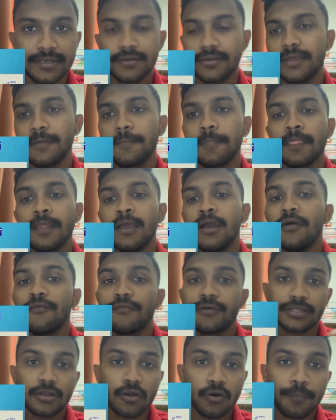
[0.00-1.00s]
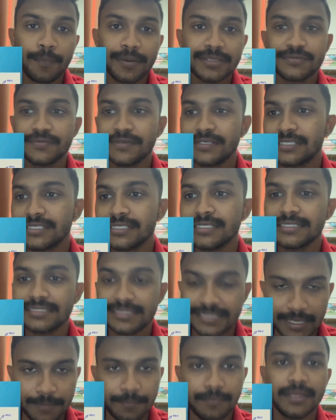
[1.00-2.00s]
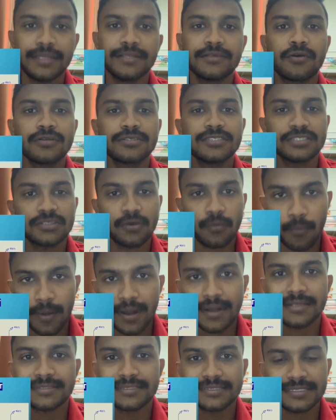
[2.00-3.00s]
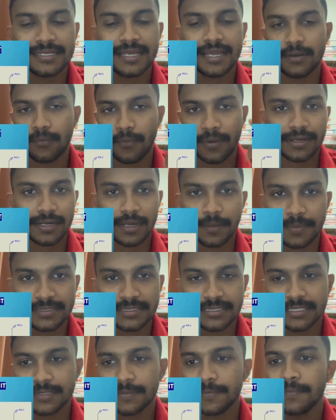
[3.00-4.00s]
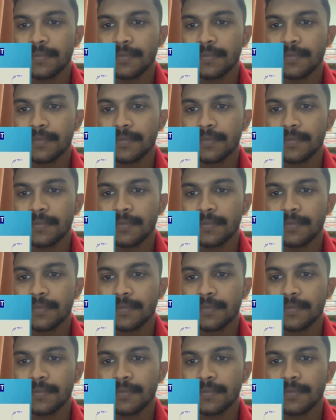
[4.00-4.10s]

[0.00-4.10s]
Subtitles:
Okay, for the low pass filter, same, it consists of one resistor and one capacitor,